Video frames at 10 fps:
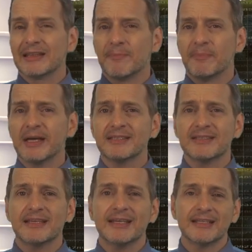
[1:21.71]
the best
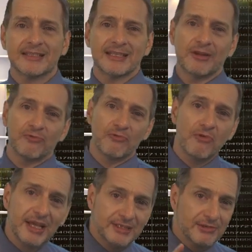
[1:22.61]
thing is to get
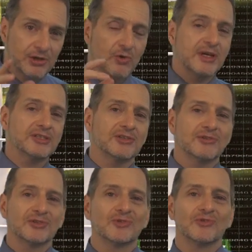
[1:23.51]
right to the question
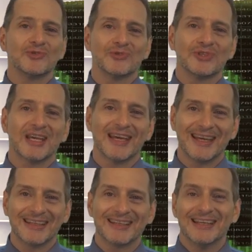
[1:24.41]
as soon as you
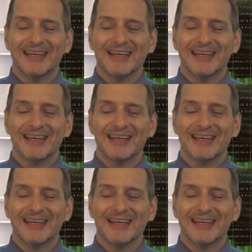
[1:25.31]
can